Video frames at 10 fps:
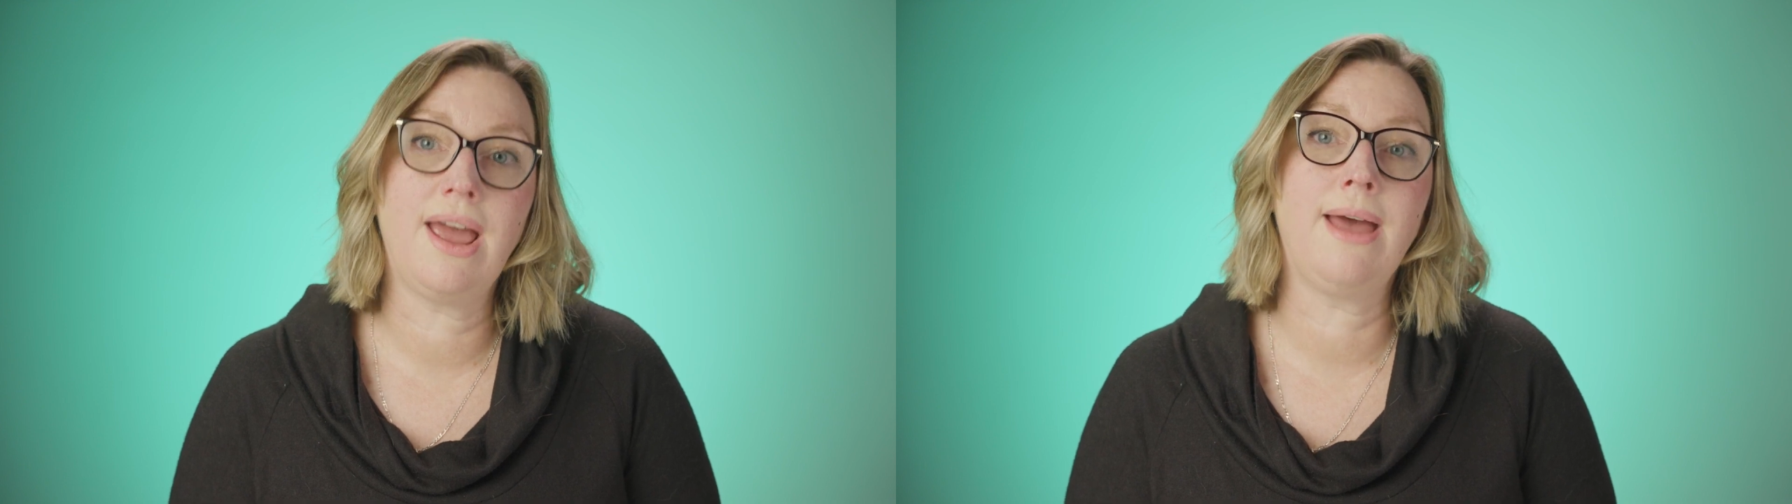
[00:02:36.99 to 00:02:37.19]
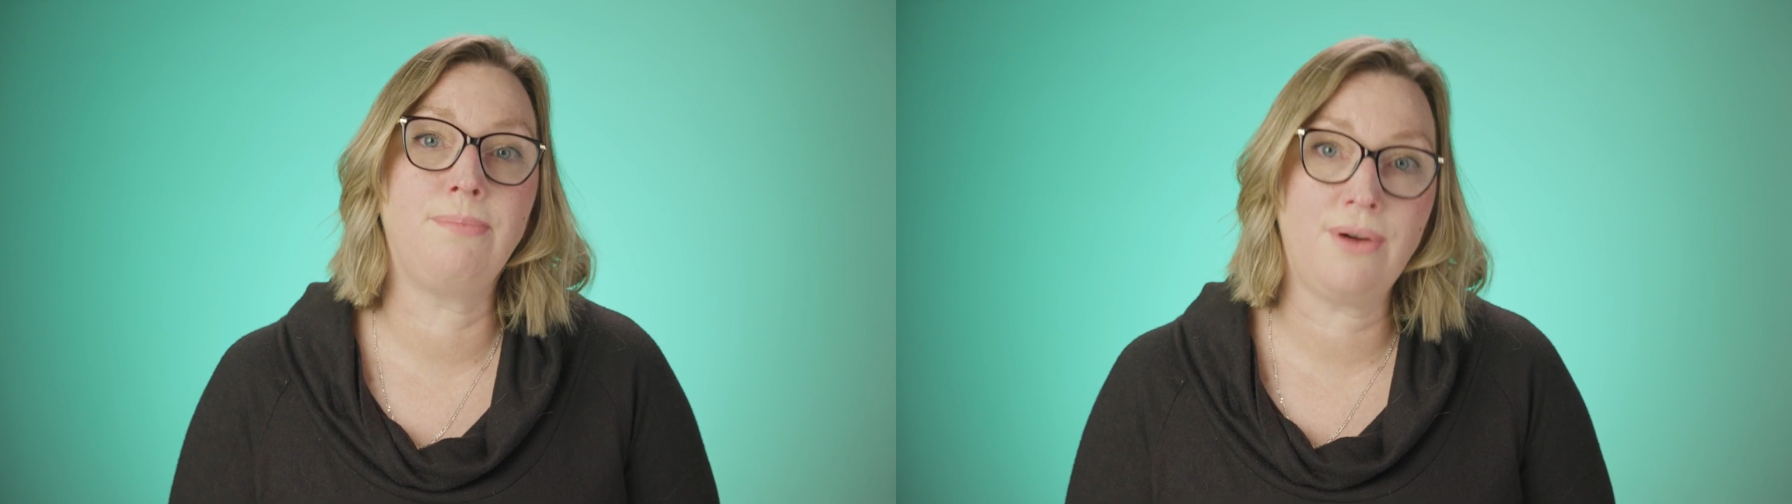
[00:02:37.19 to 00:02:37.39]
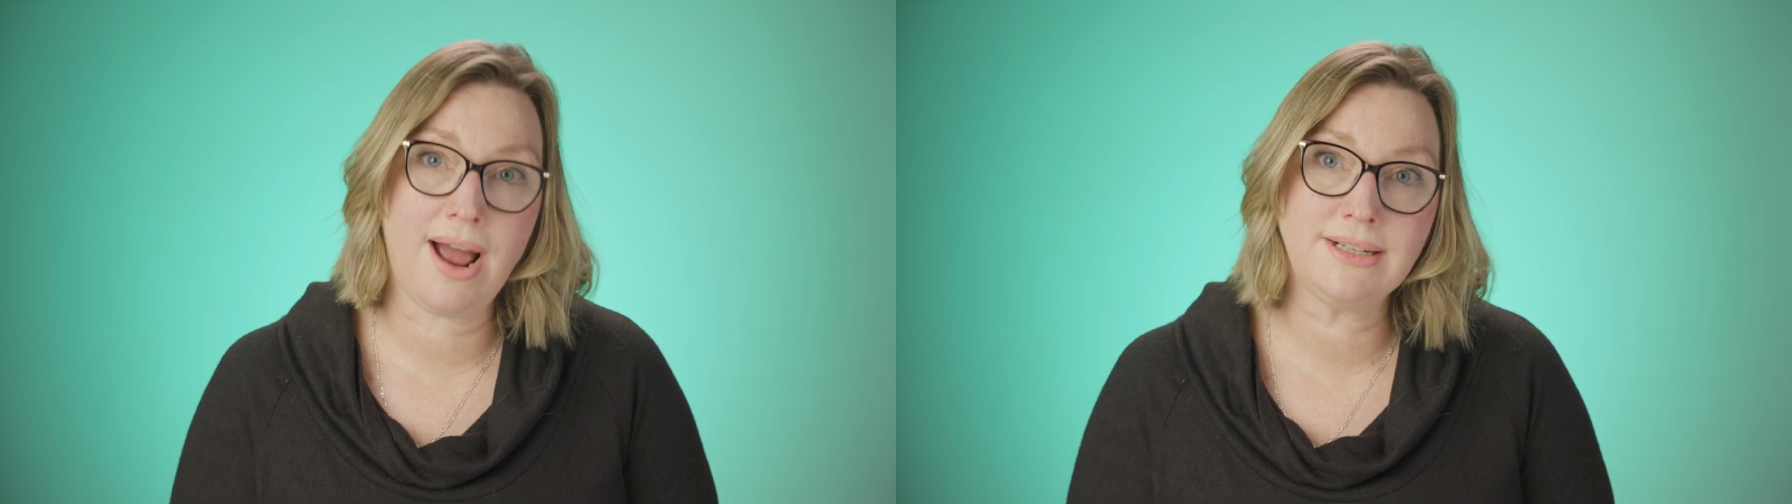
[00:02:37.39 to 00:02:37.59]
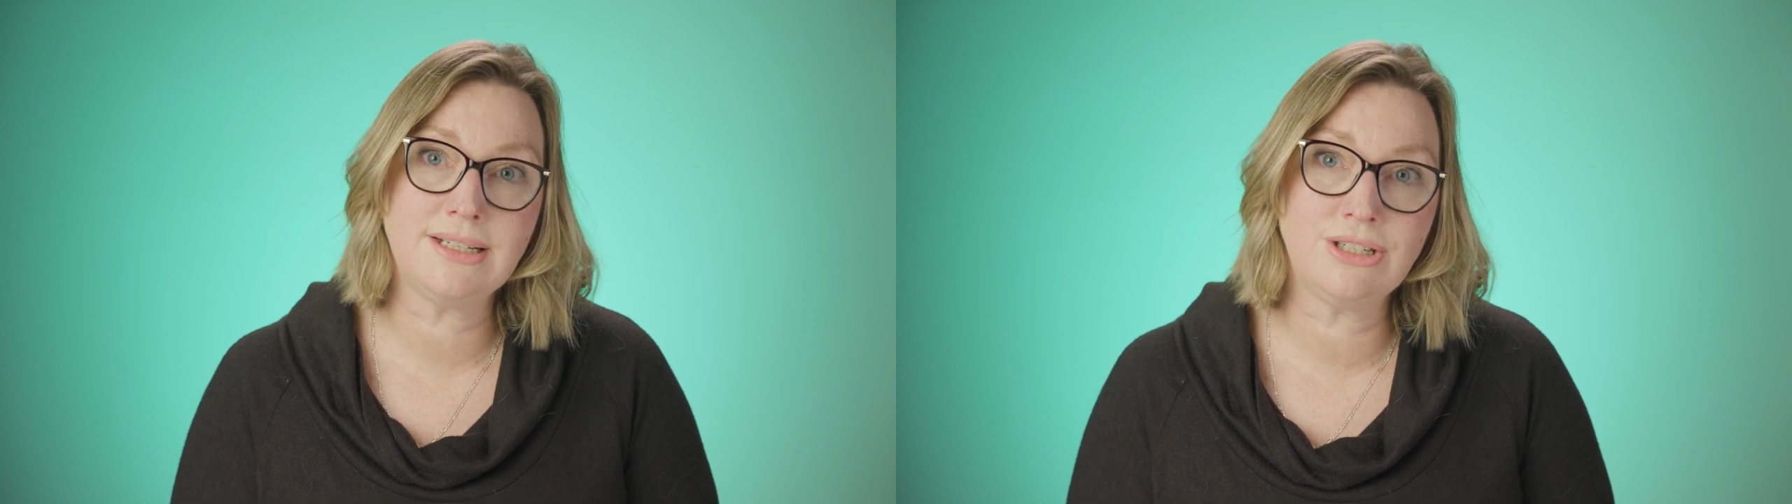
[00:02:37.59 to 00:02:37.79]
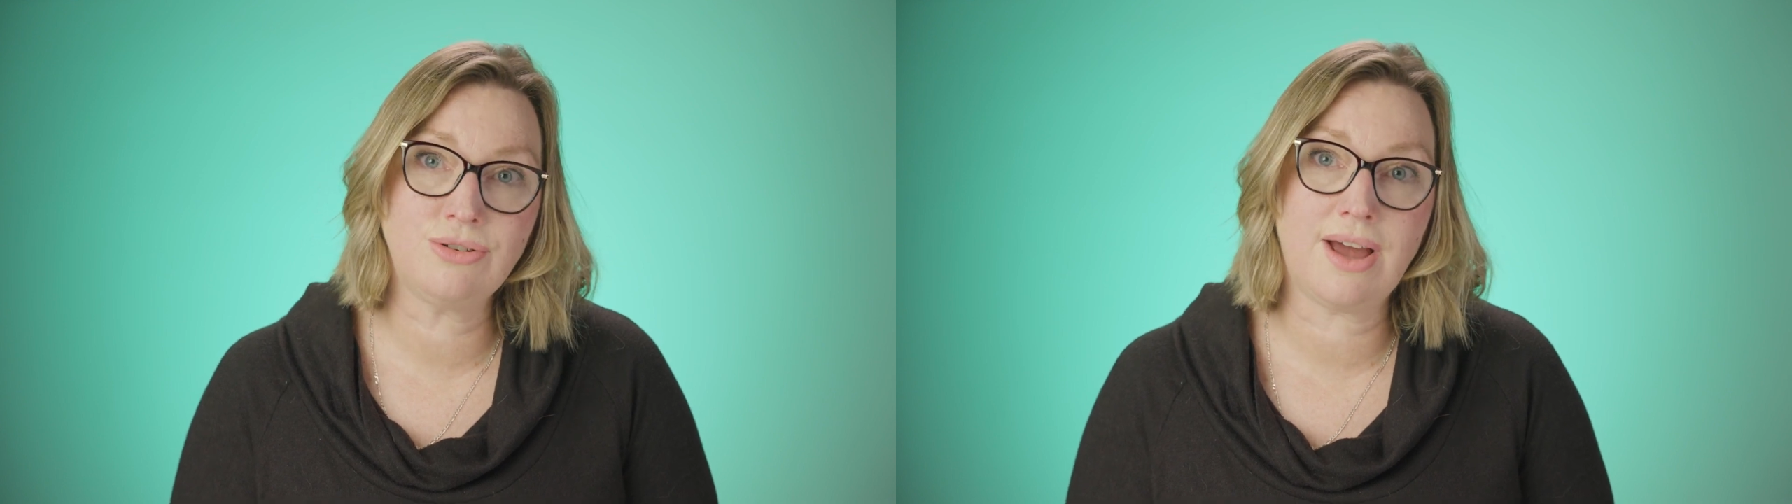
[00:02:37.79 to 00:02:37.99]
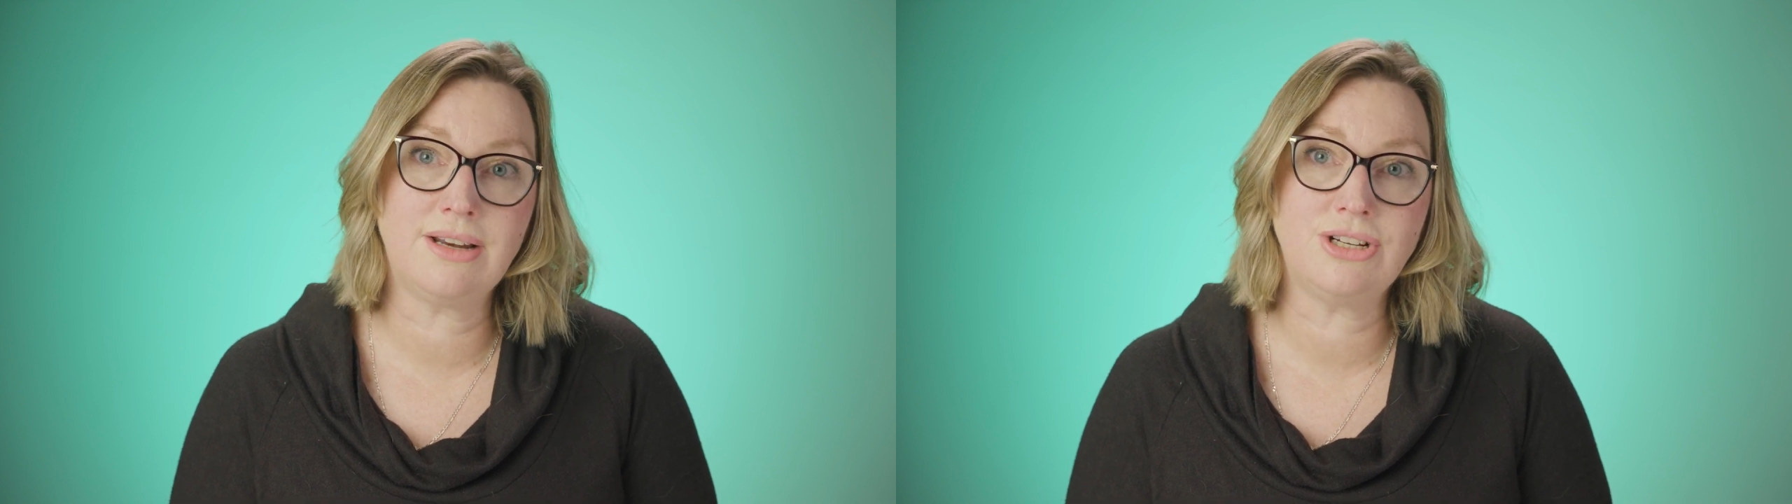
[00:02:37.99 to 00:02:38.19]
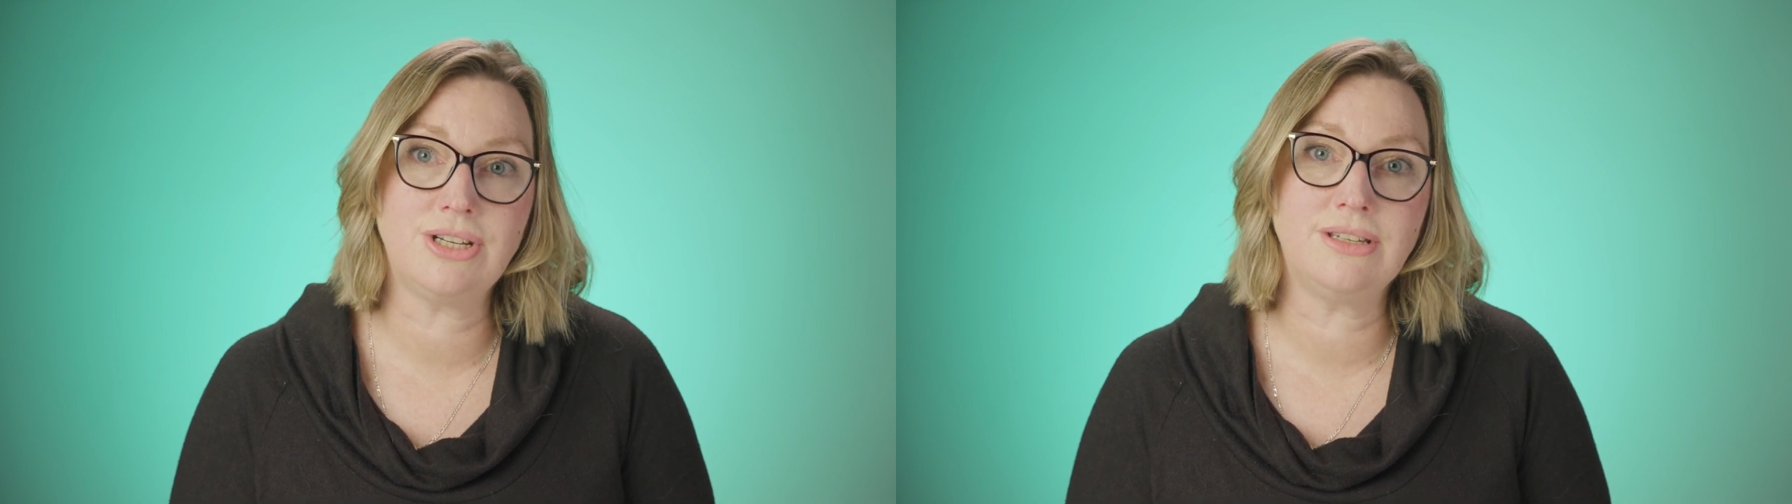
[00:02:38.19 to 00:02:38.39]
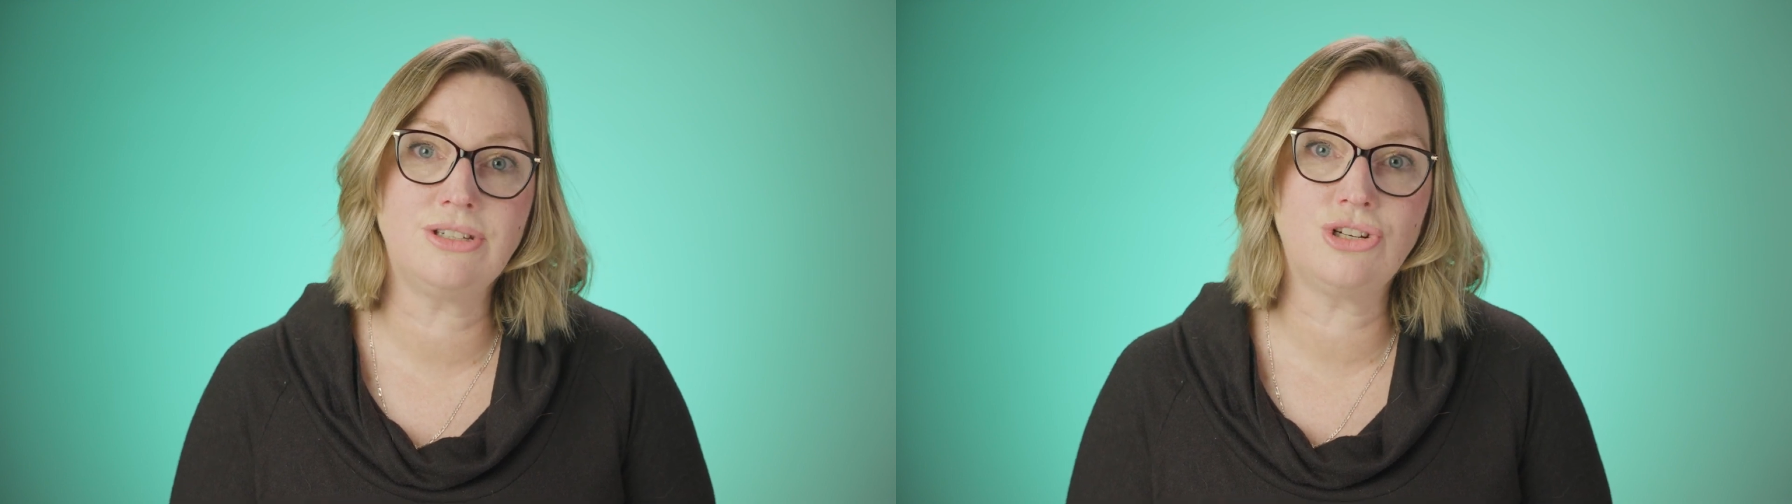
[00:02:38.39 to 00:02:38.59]
and practice
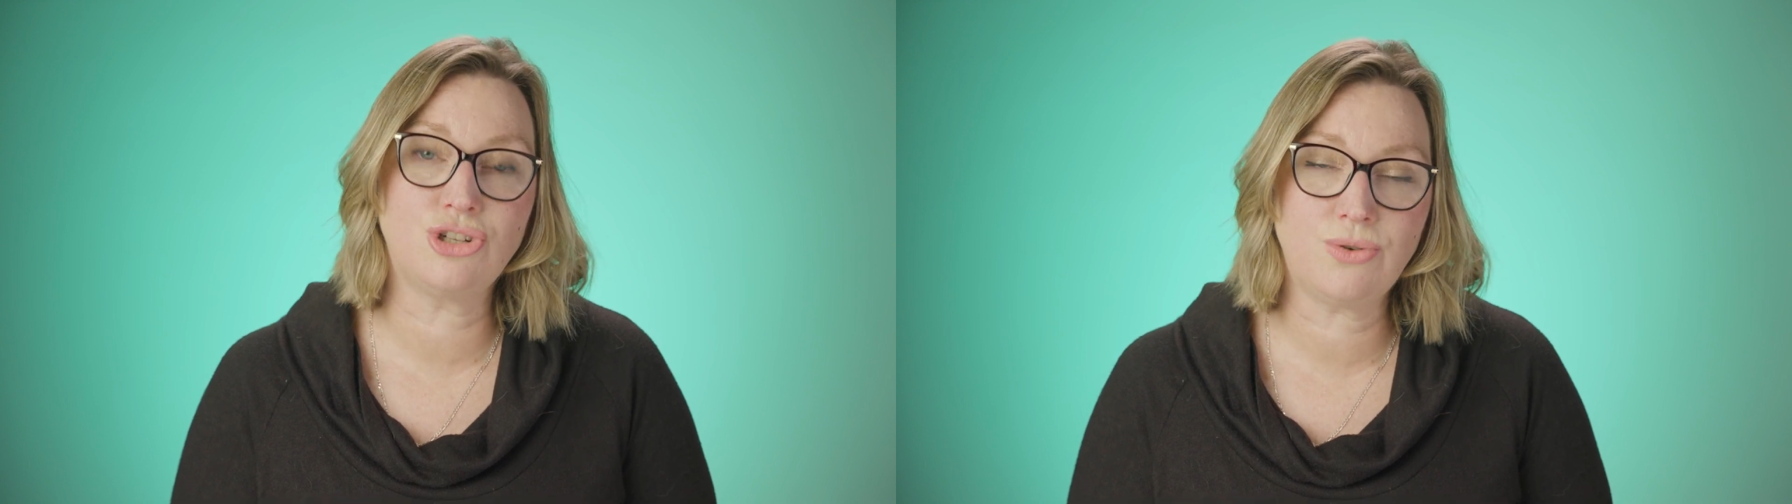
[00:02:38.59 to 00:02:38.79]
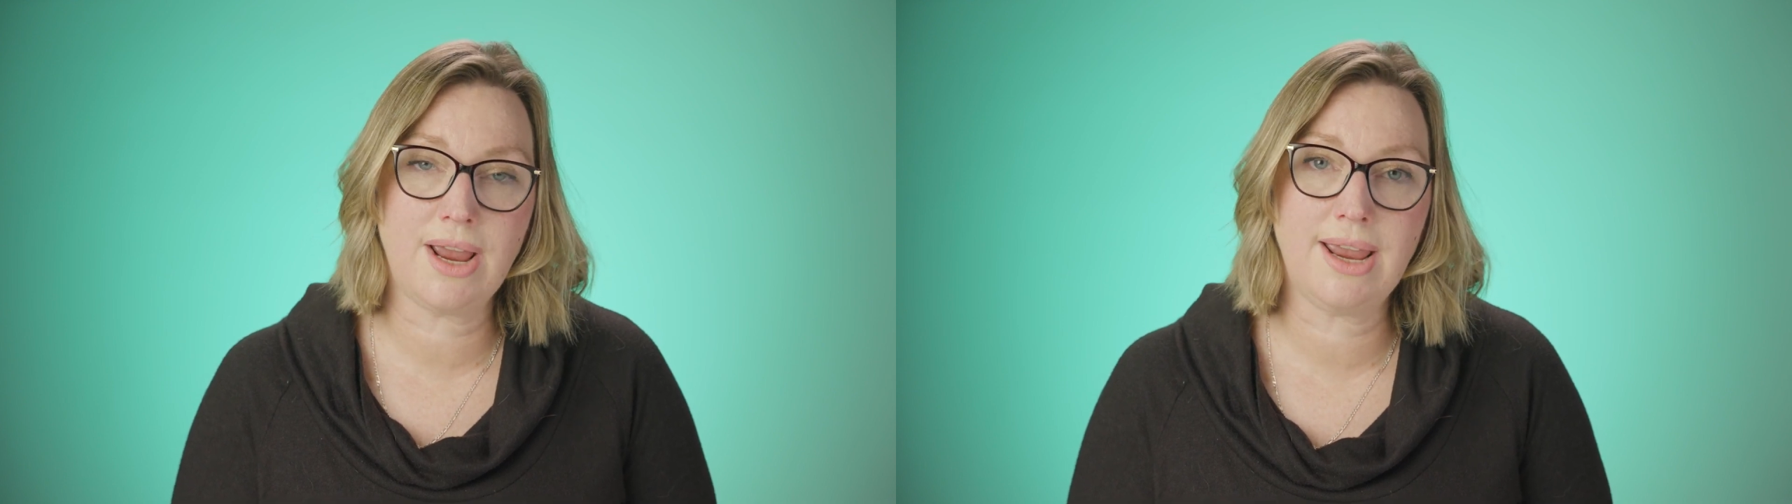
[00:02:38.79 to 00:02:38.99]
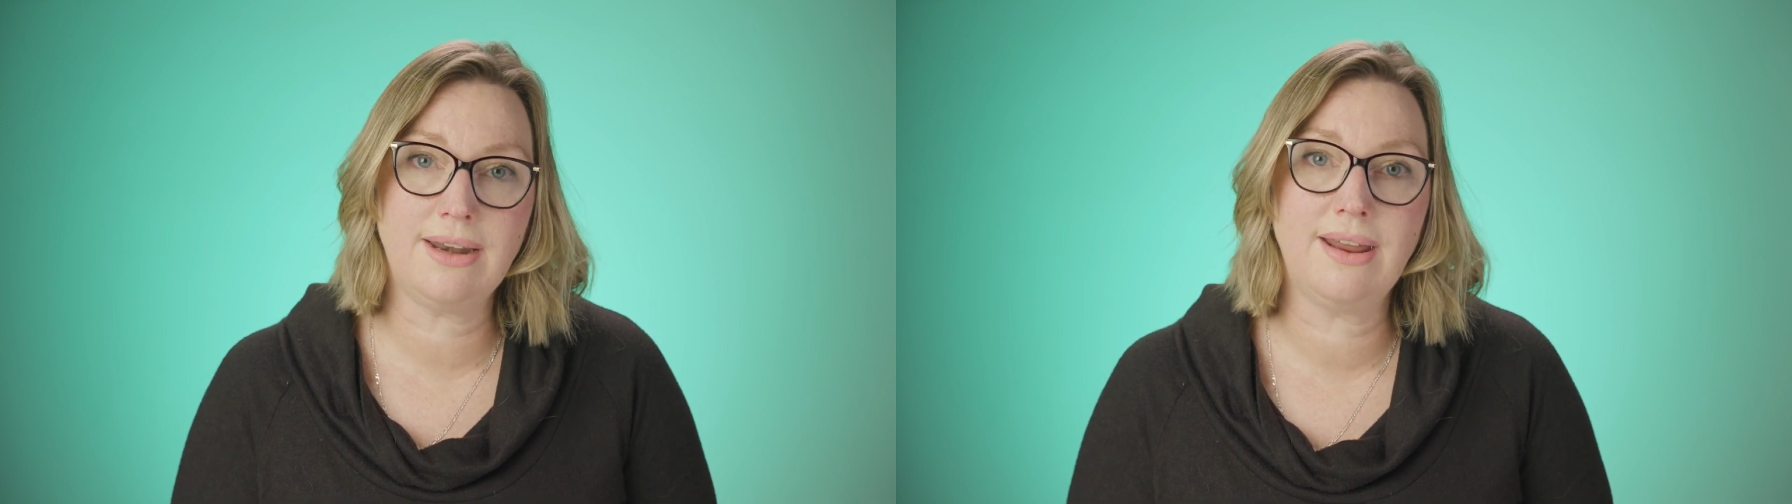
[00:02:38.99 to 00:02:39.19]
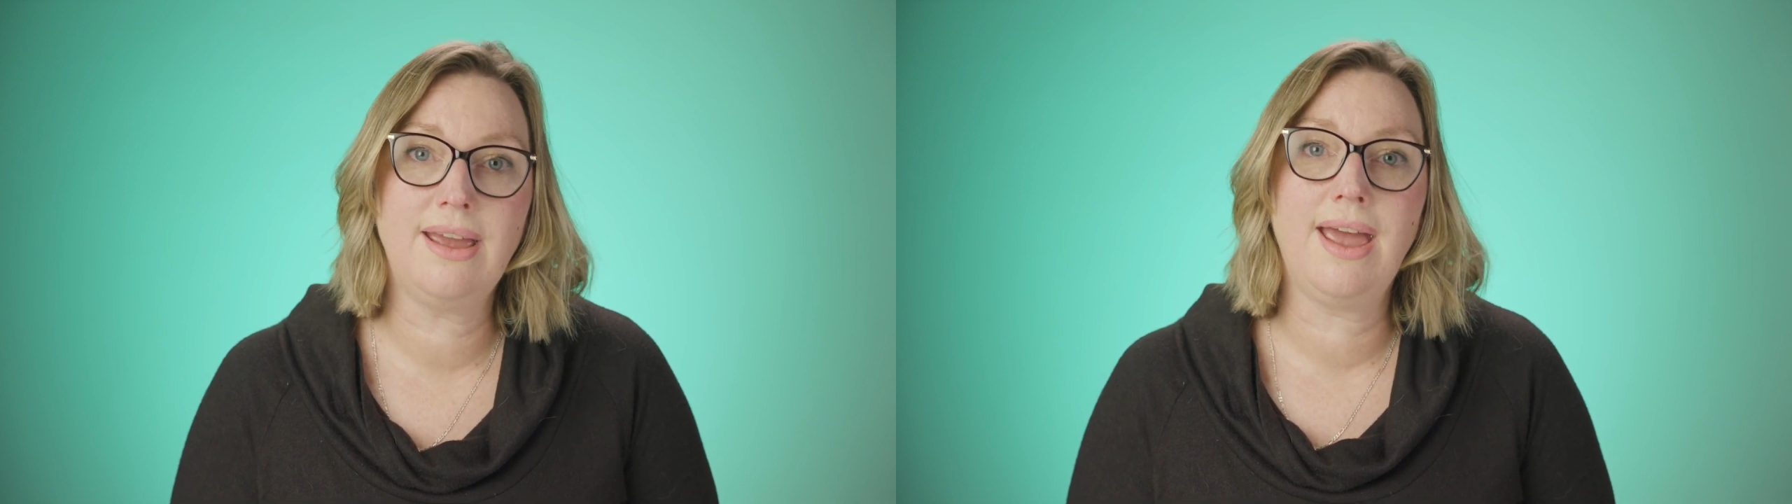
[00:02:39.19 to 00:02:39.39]
strategies to train